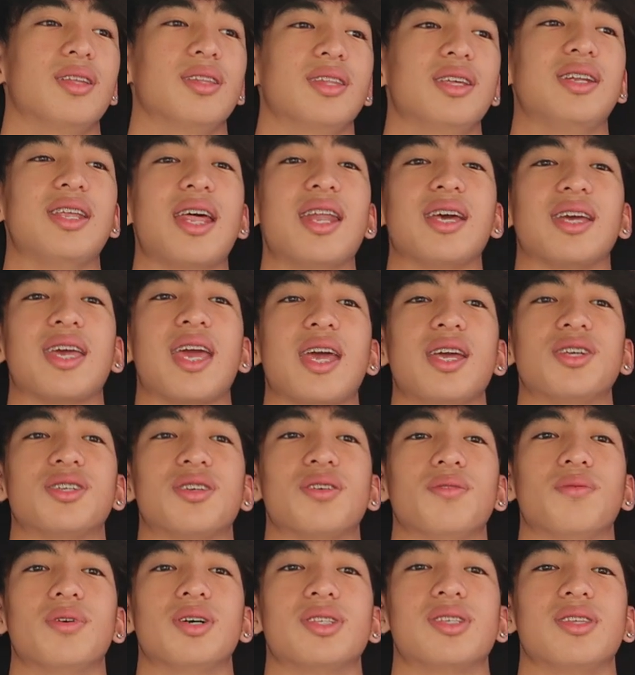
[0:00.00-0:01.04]
the
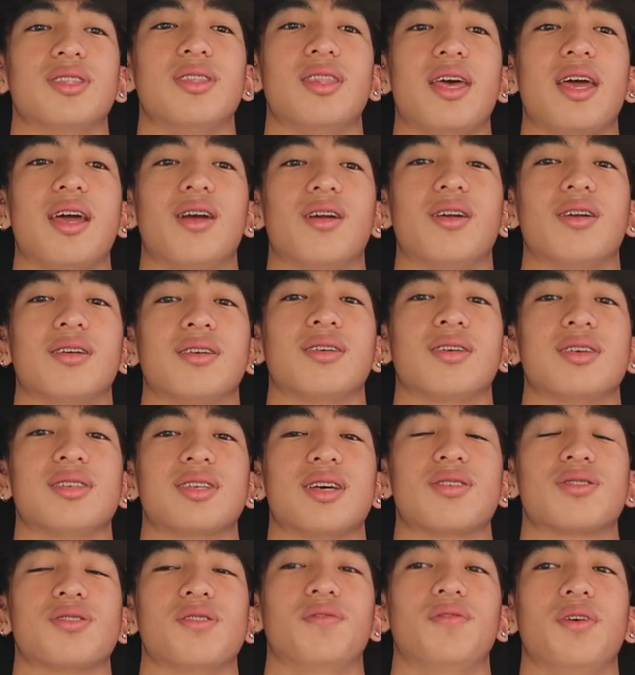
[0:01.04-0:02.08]
dedication wasn't there because
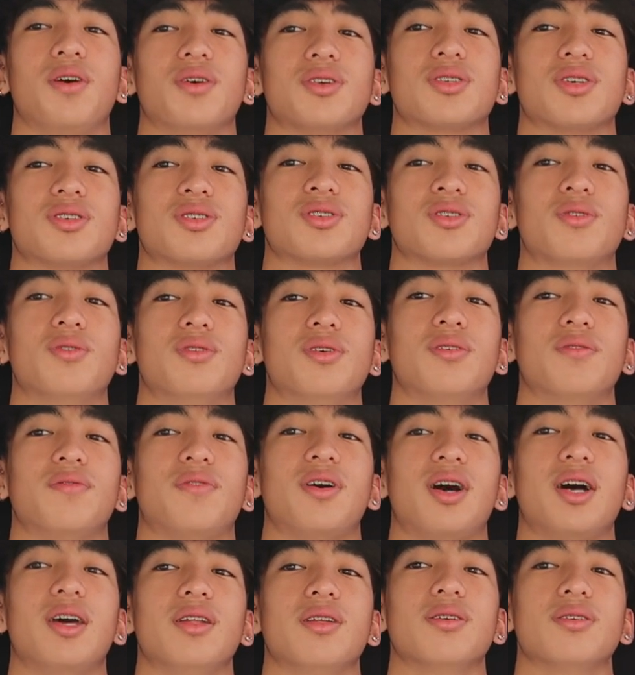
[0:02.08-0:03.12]
I was so focused on school and
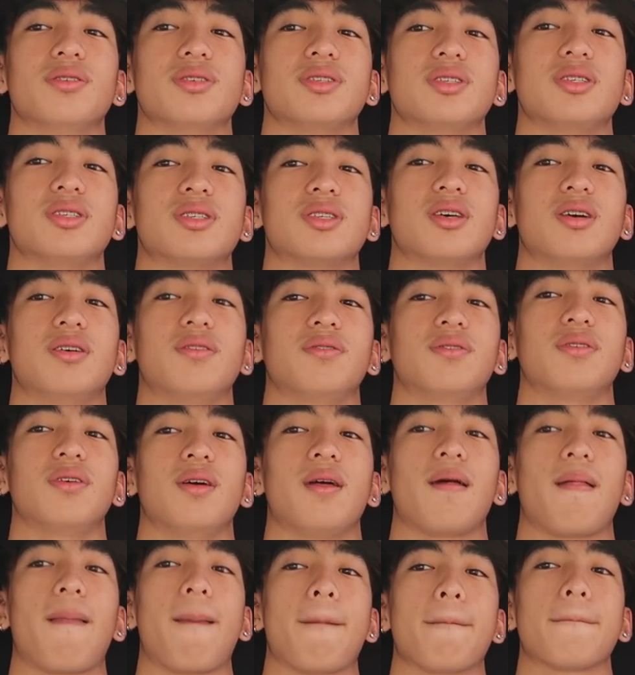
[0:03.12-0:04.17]
finals and stuff.
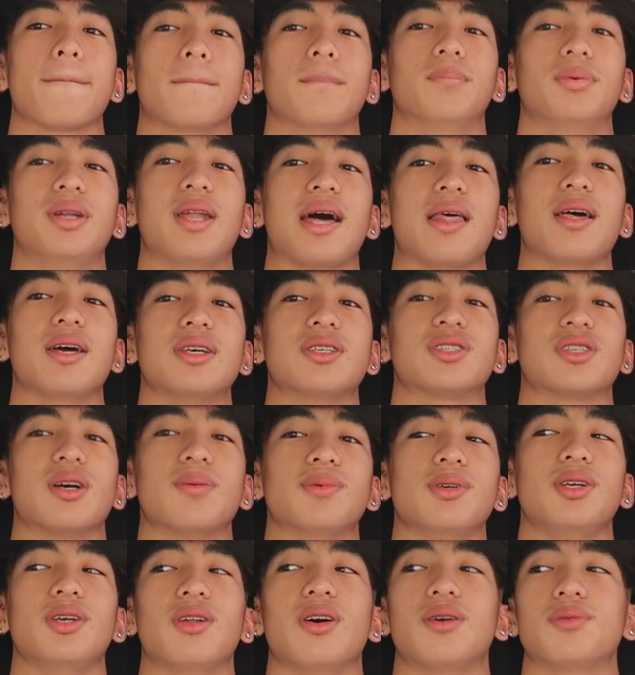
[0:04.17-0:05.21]
But now that it's
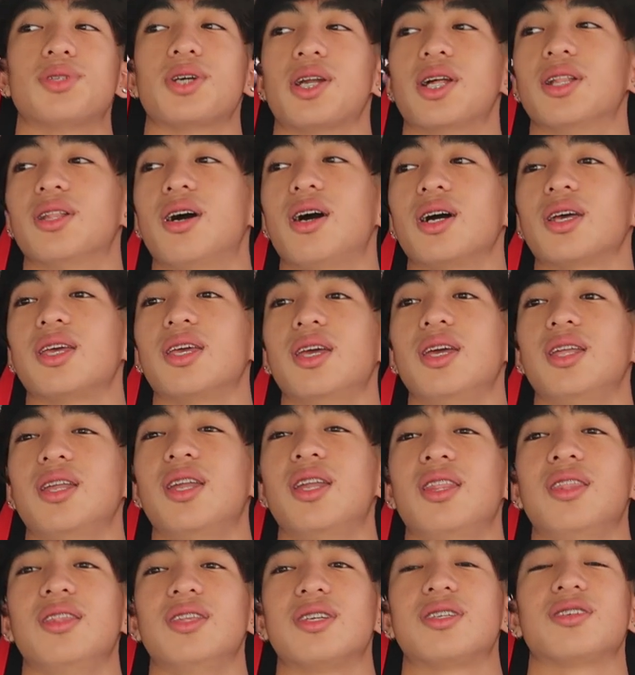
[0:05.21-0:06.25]
summer, you know, I'm trying to lock in.
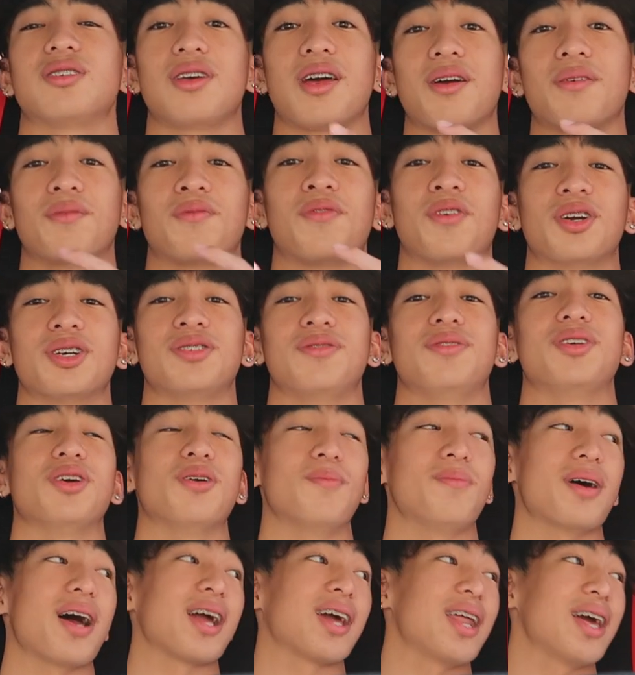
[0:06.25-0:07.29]
And this is like the first
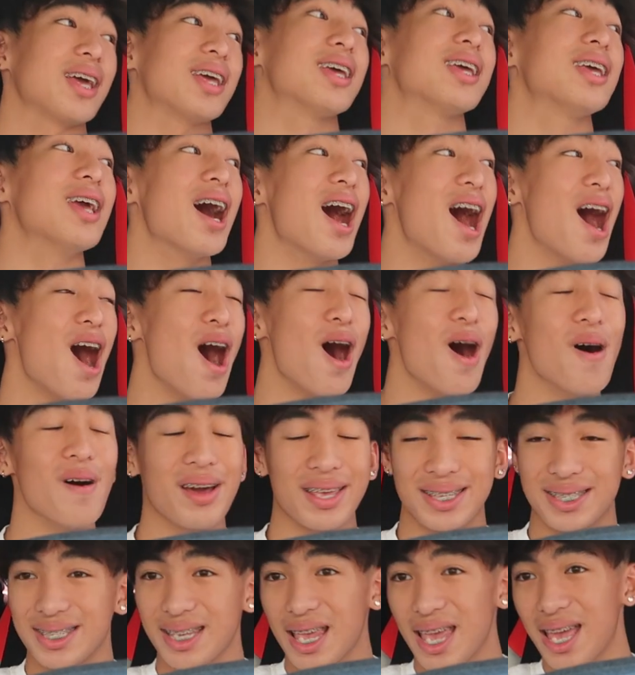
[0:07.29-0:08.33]
video back. And I
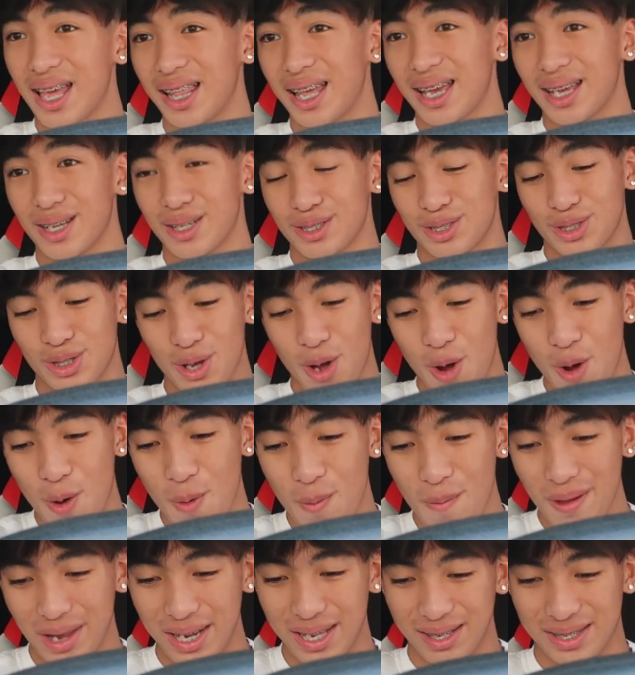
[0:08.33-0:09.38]
always say it like
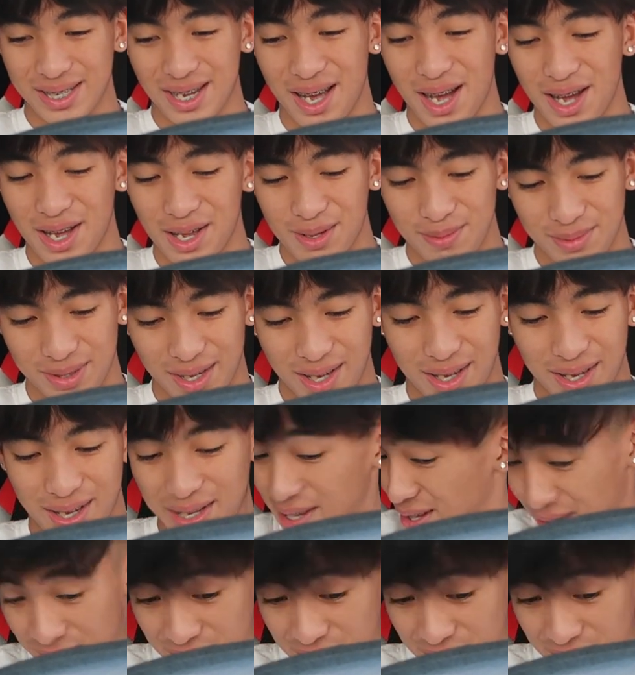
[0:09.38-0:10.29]
so many times, like